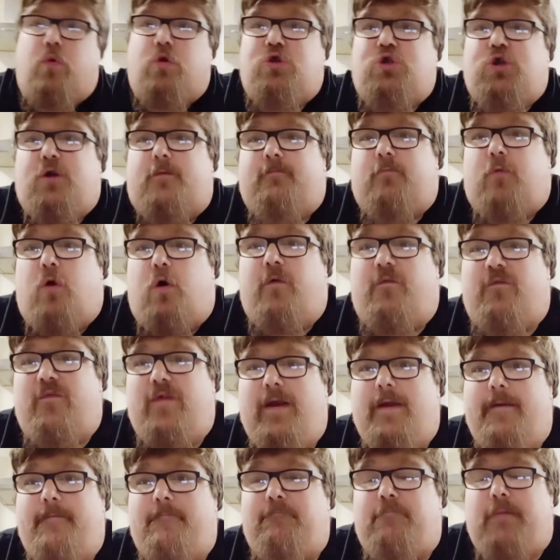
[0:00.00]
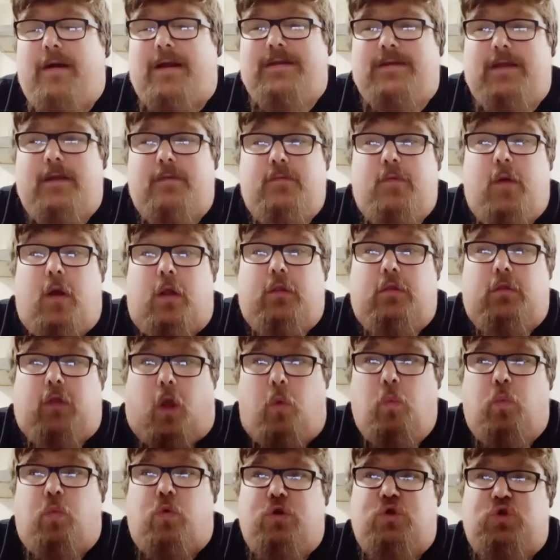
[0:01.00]
want to jump off it, but at the same time, I
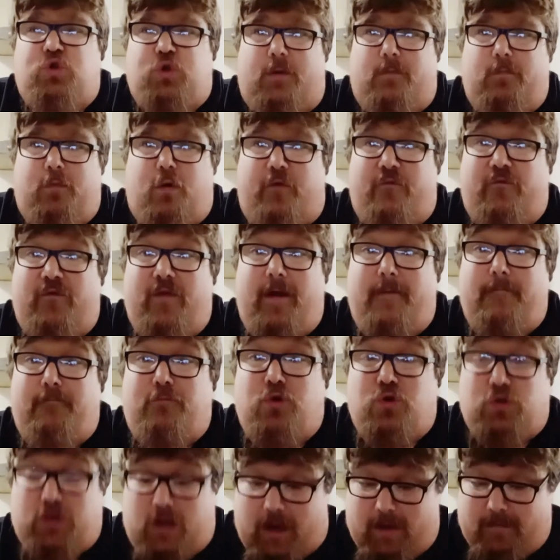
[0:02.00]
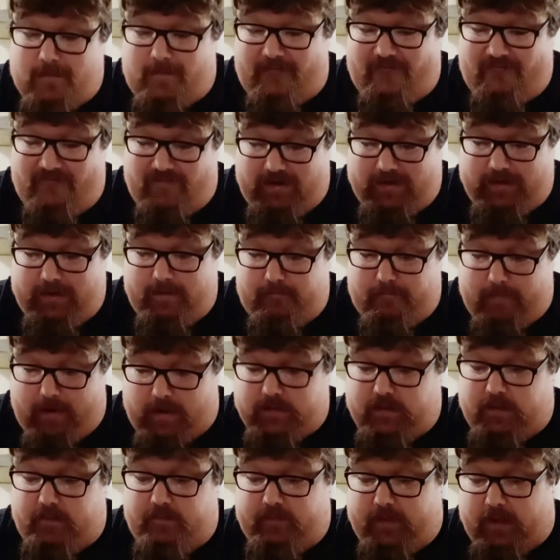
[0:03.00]
don't want to jump off it because I'm a fucking
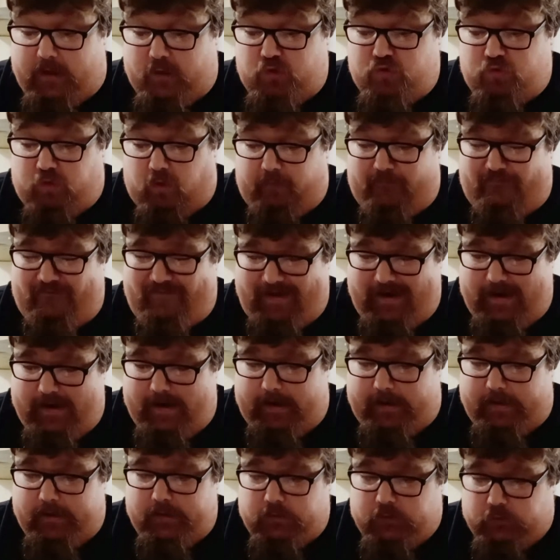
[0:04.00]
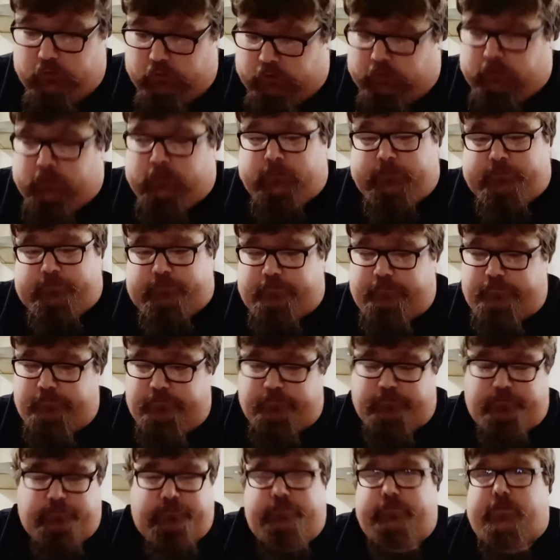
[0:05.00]
massive Deathstroke fan.
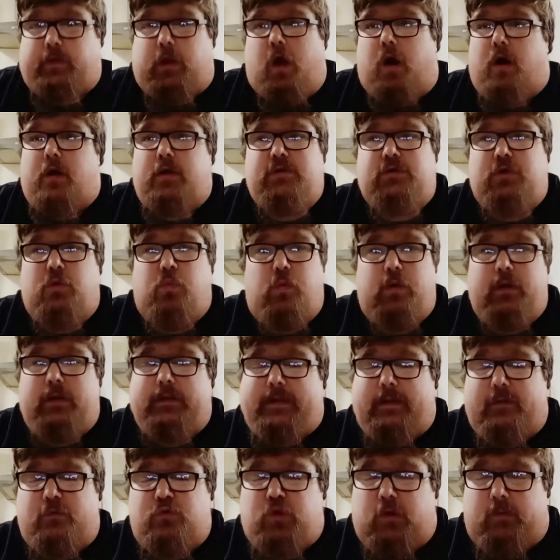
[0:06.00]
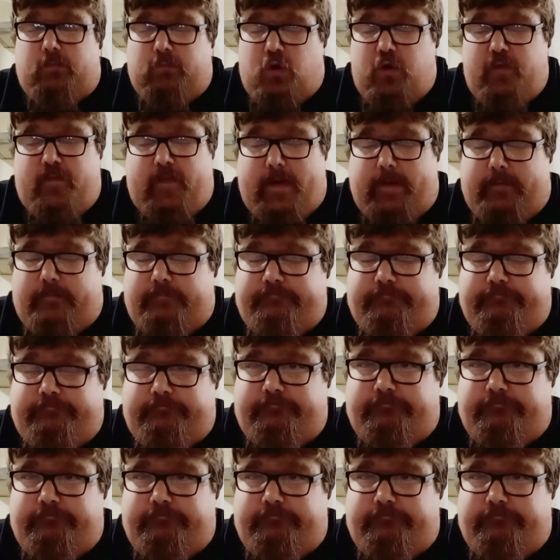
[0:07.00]
I still want a Deathstroke movie.